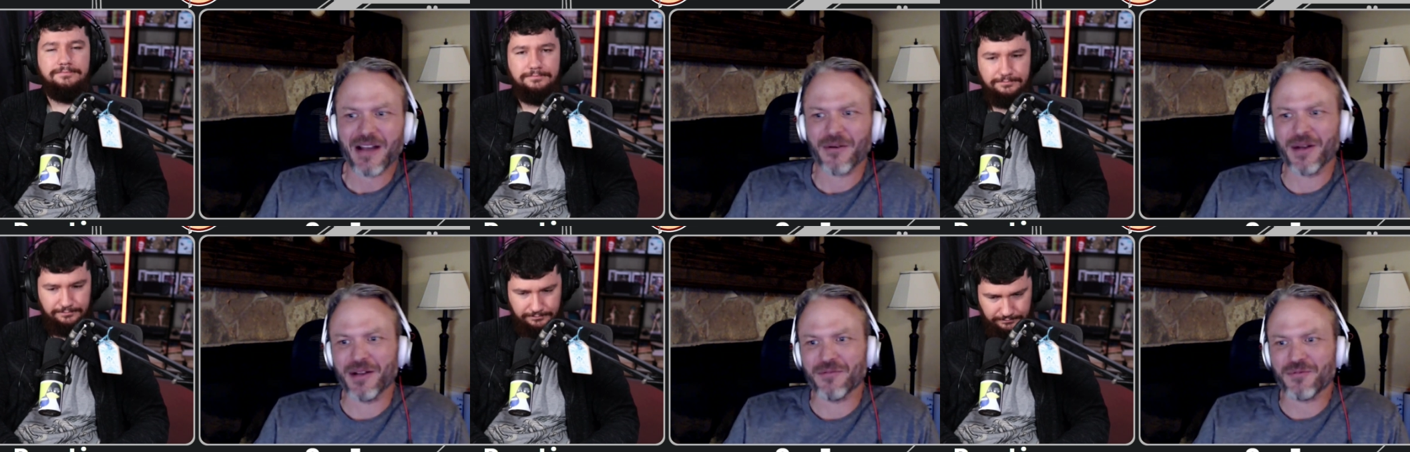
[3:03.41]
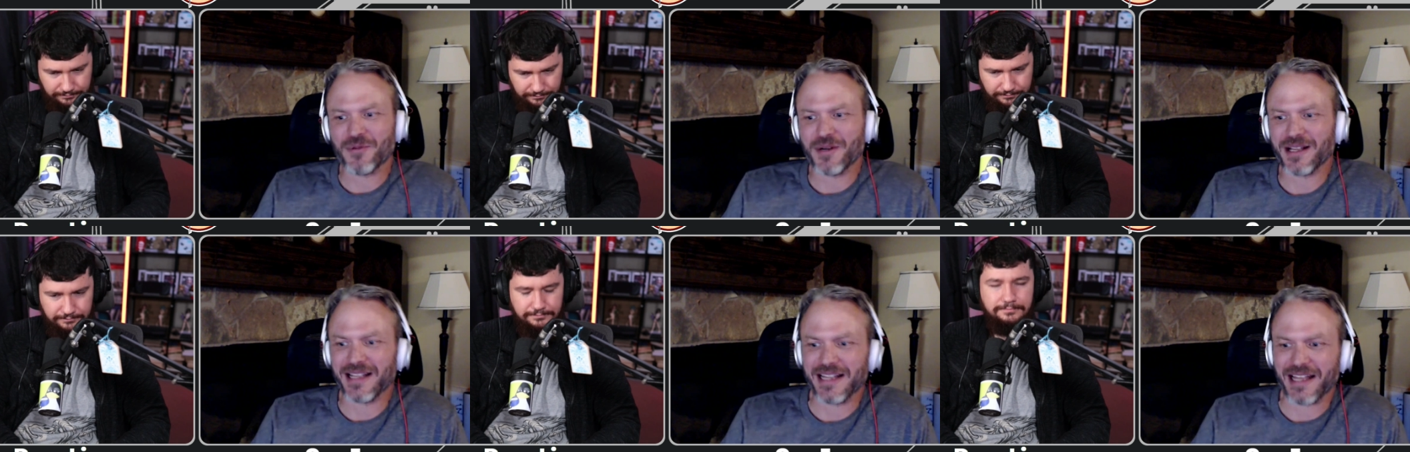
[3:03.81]
Speaker 1: when
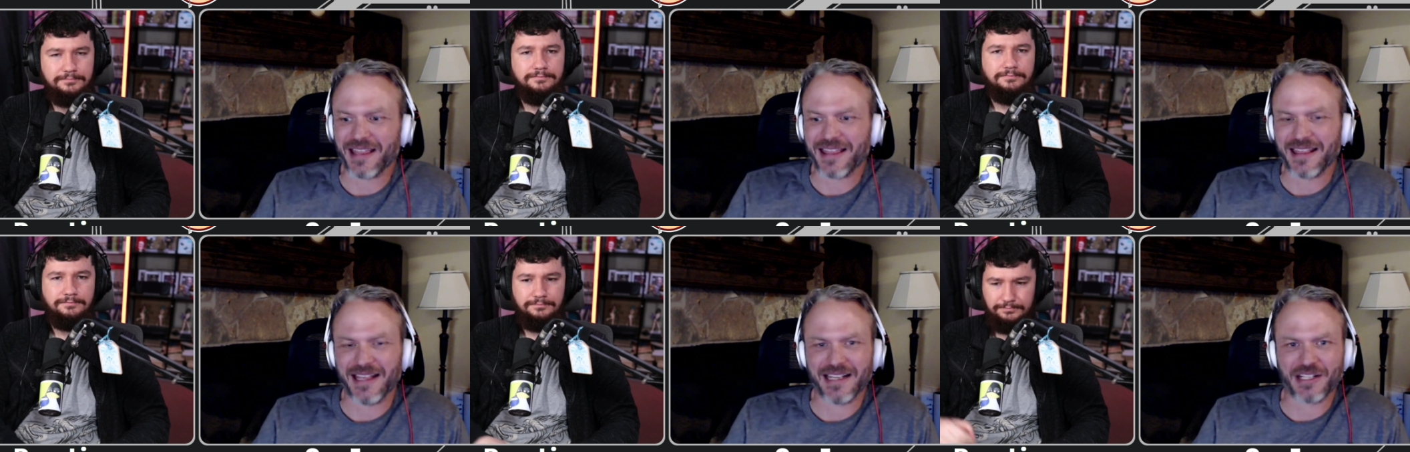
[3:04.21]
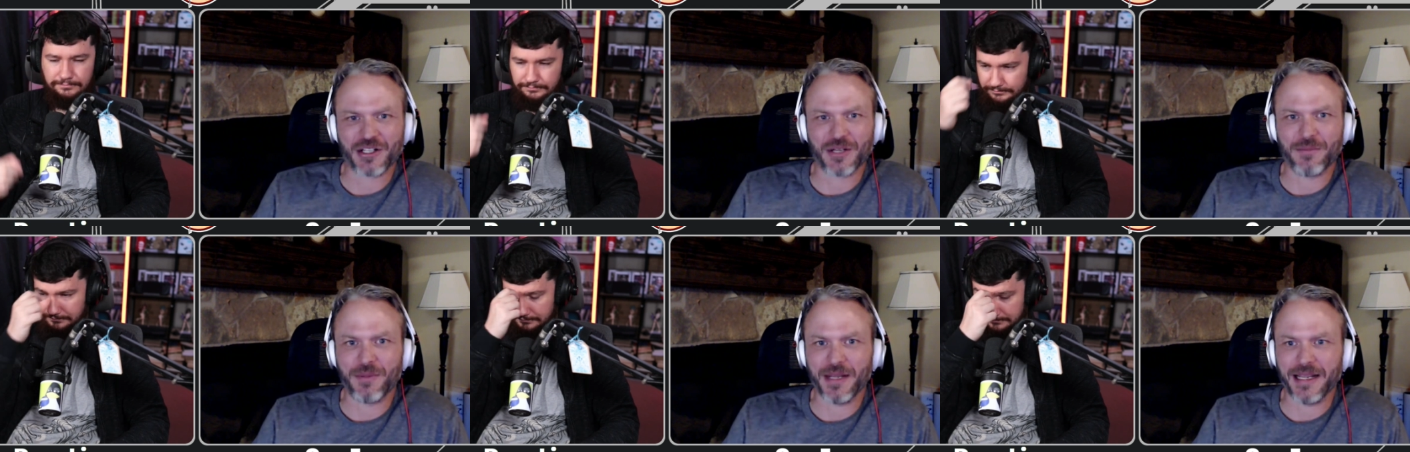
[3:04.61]
really it
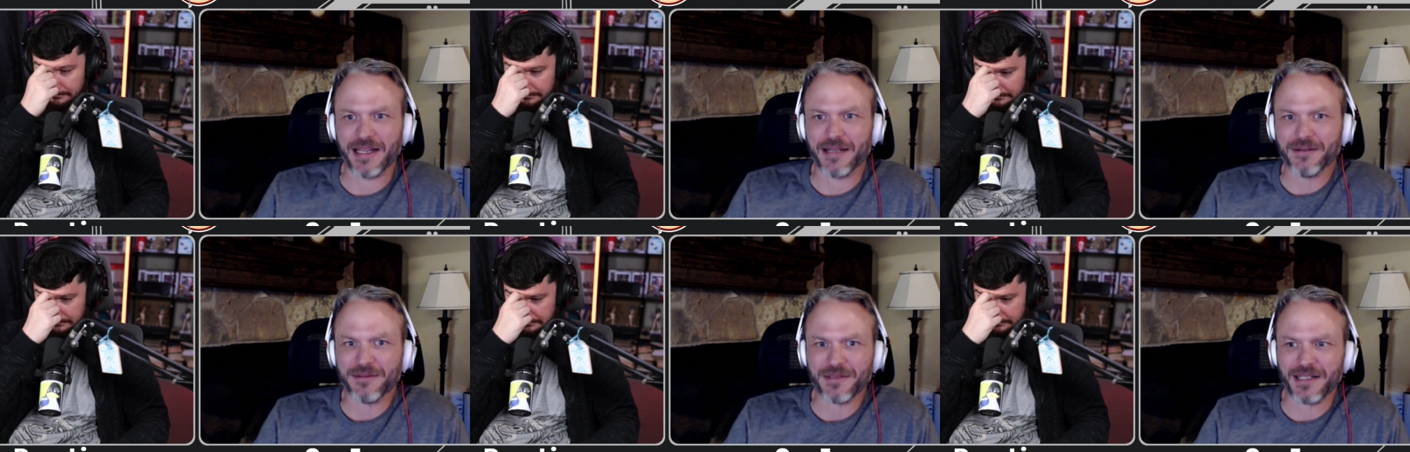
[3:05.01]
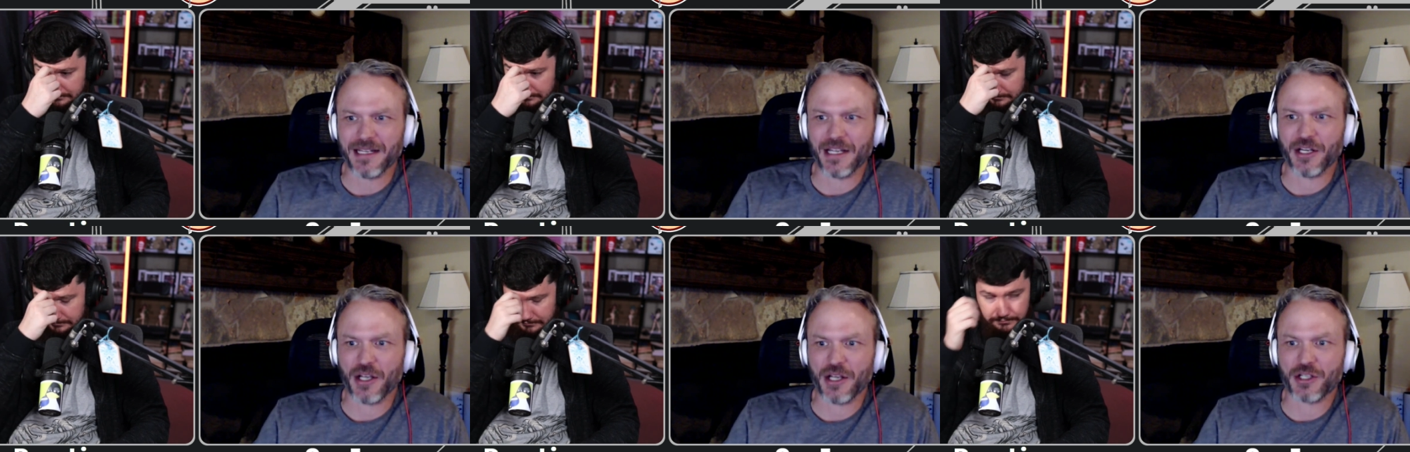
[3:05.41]
should be
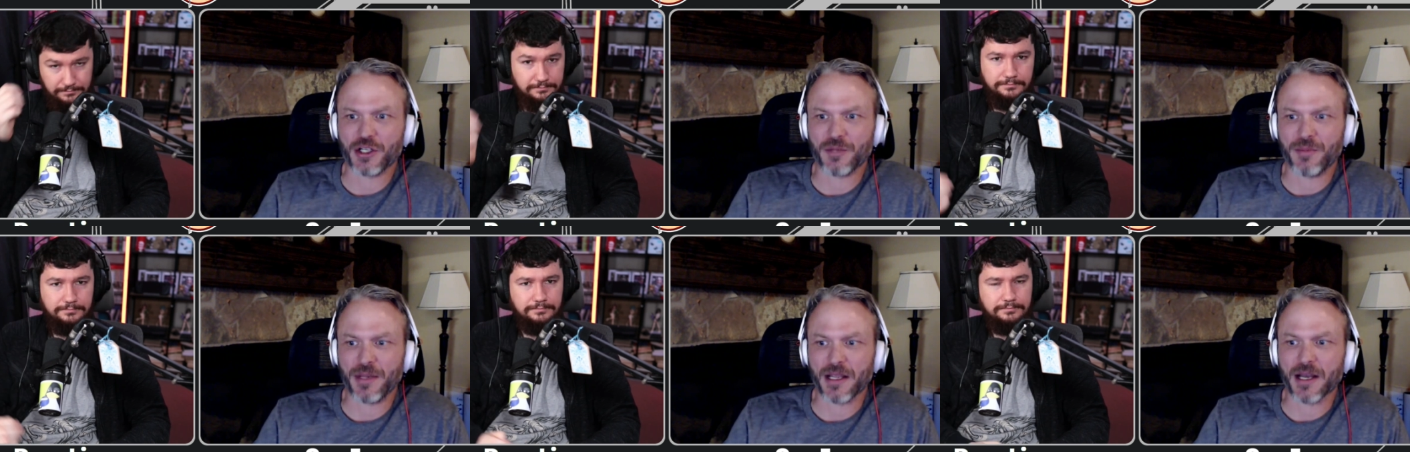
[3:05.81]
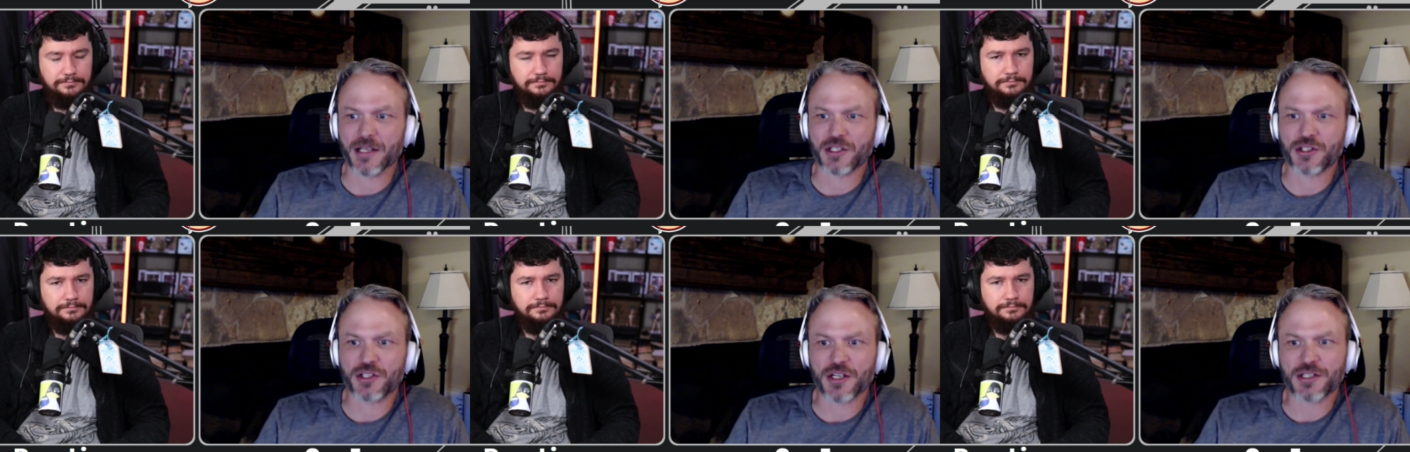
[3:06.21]
it should be
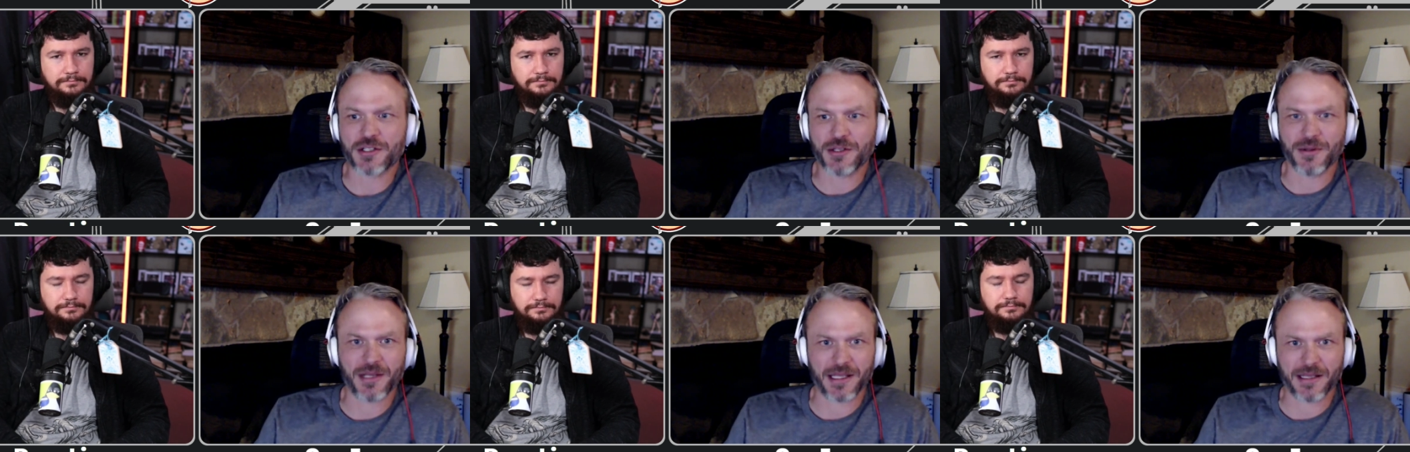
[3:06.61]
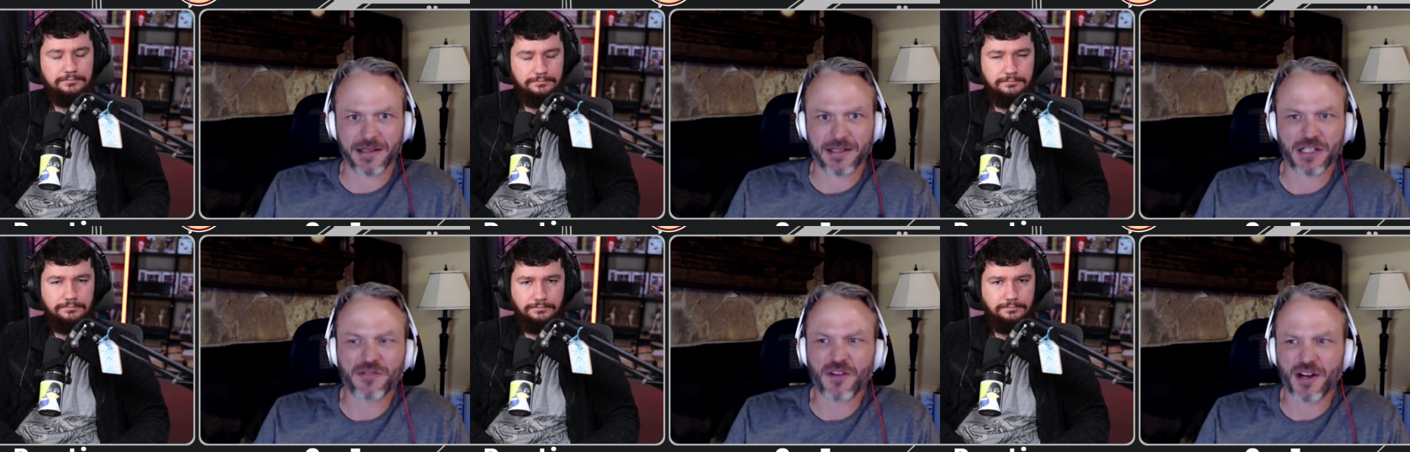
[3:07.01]
us just doing
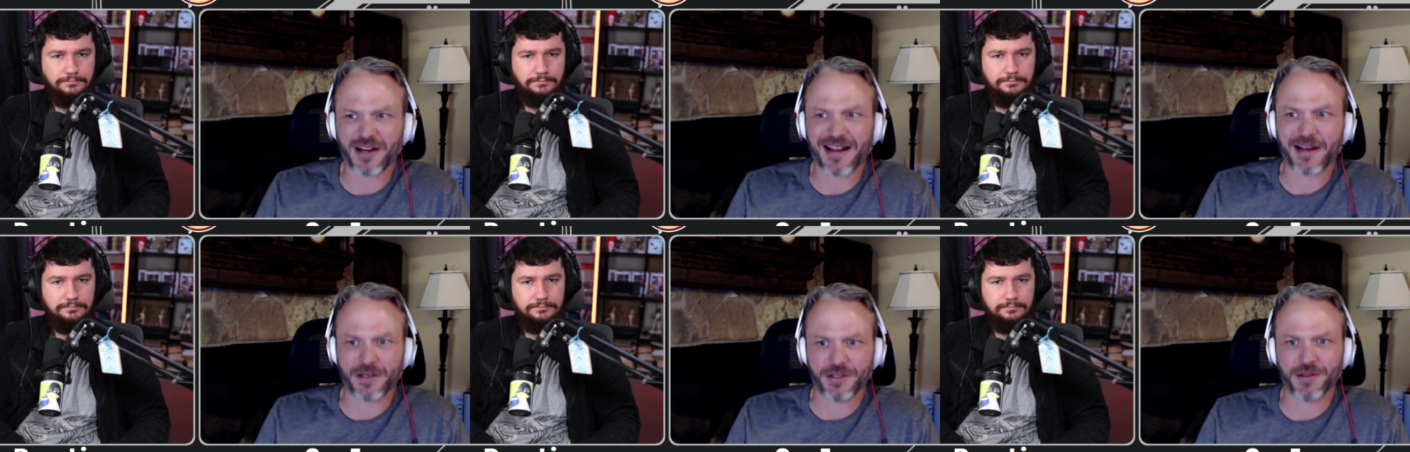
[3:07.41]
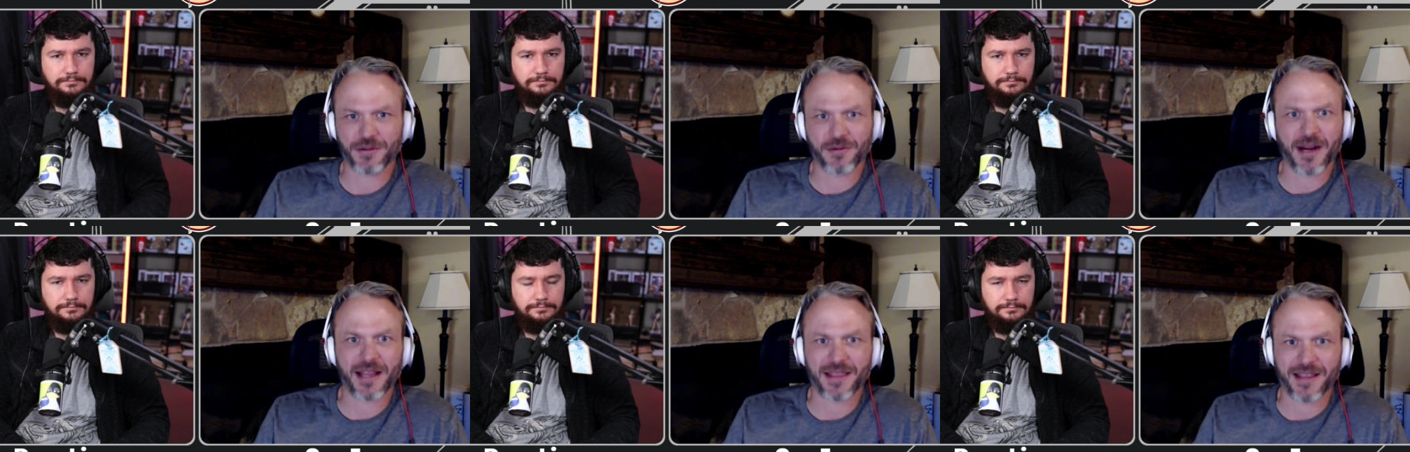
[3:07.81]
just figuring out how to do
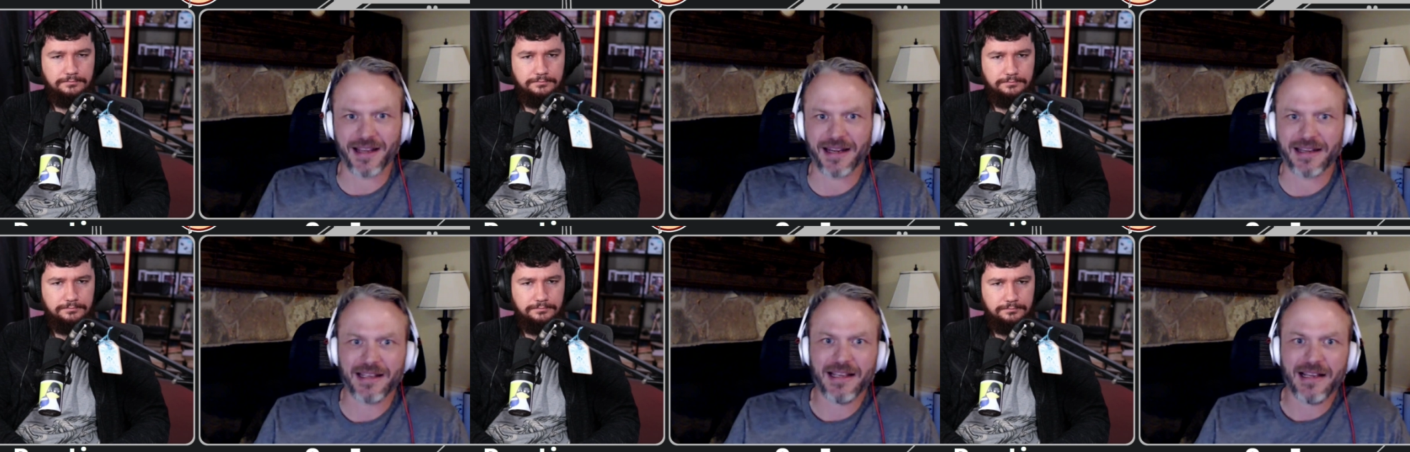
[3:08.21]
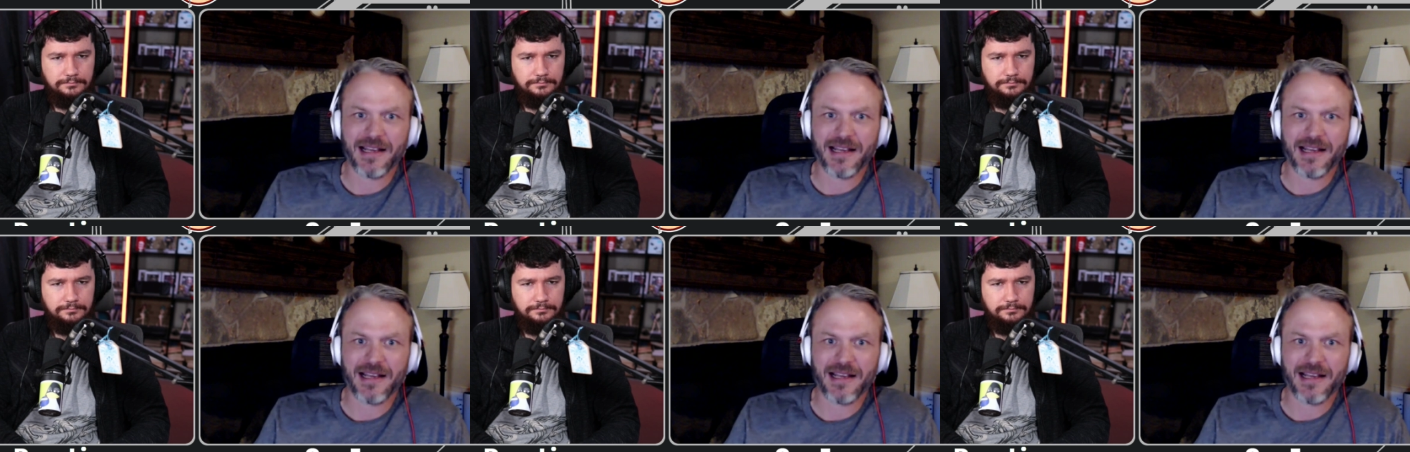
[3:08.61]
the right thing